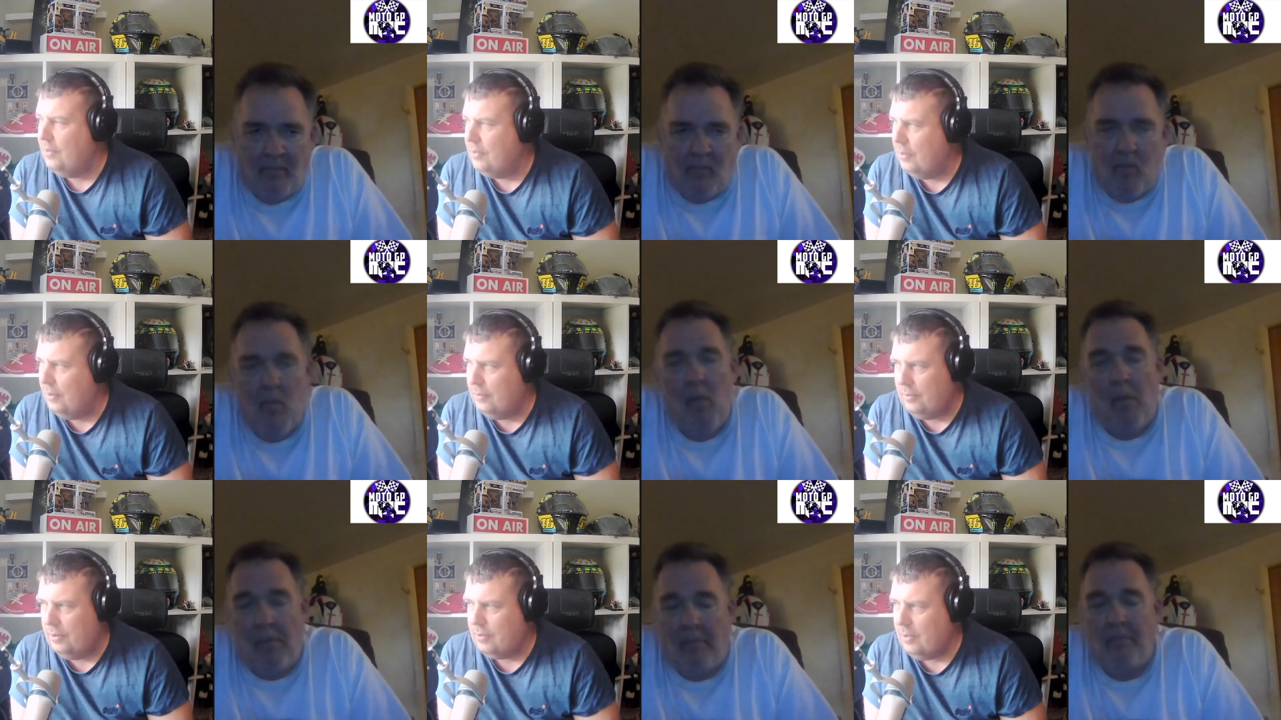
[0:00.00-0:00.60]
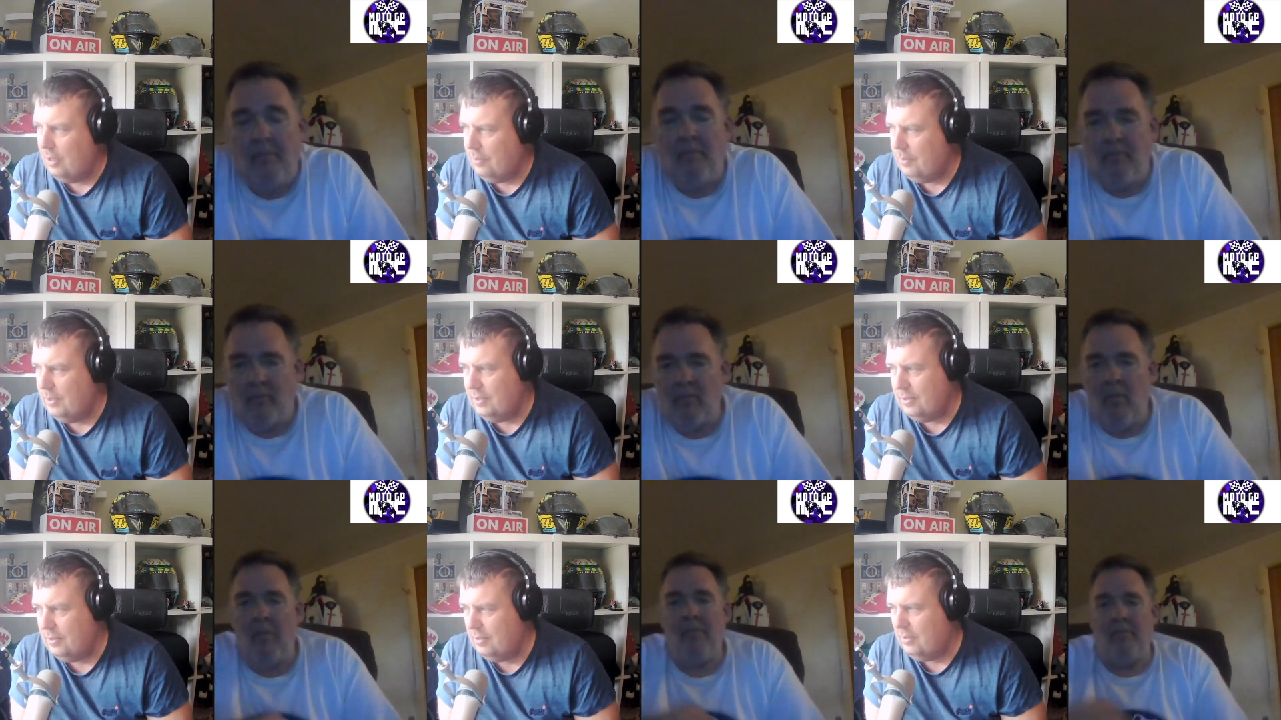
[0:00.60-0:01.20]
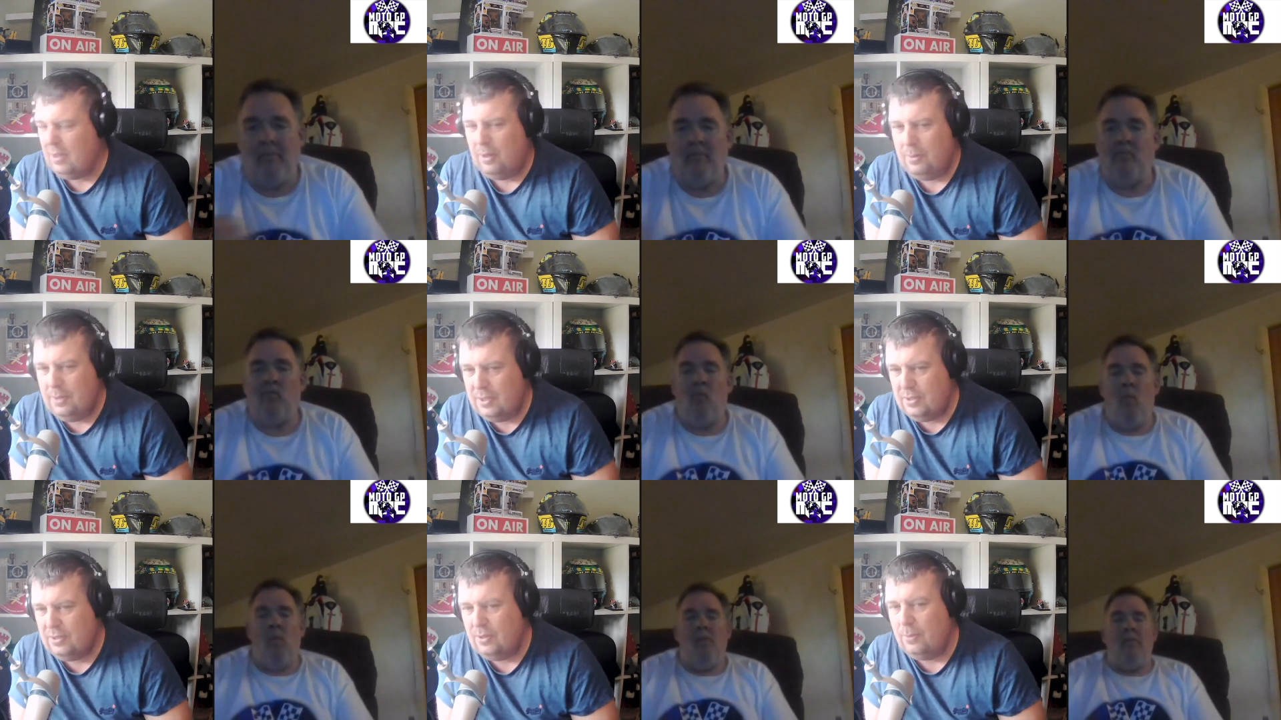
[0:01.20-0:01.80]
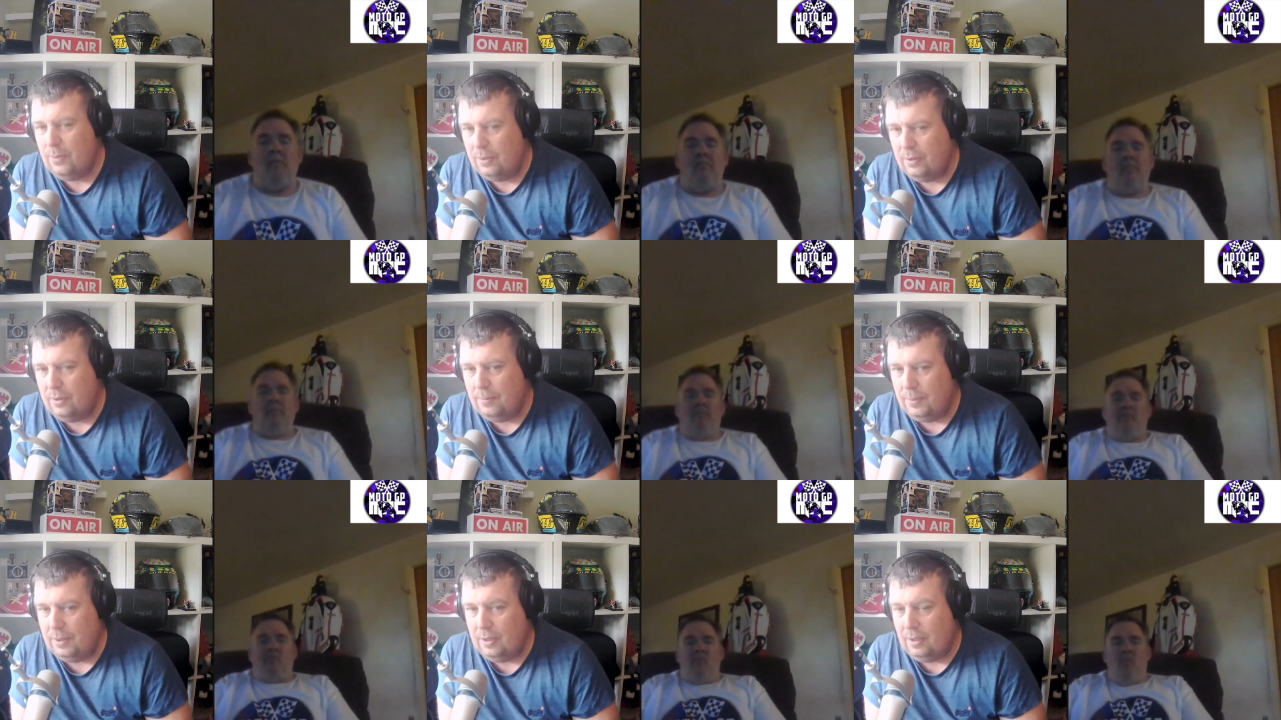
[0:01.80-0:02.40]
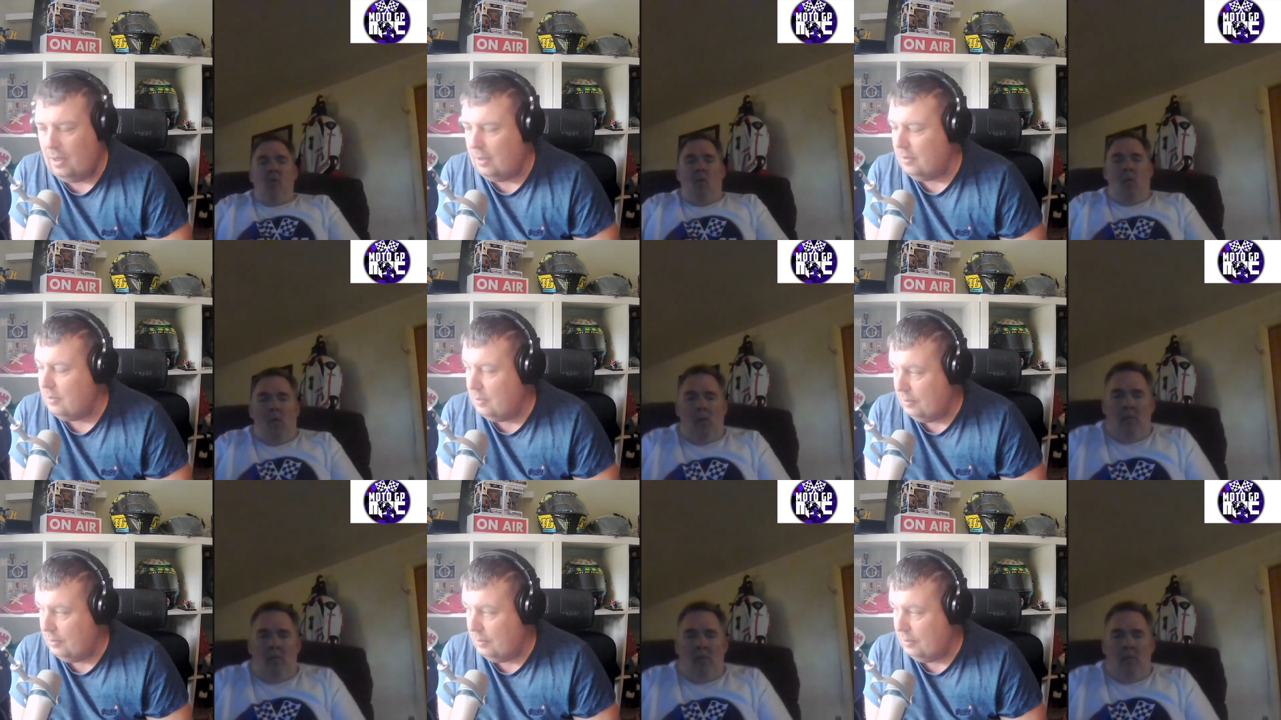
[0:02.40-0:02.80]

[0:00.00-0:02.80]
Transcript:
Speaker 1: So look, there's always someone coming along.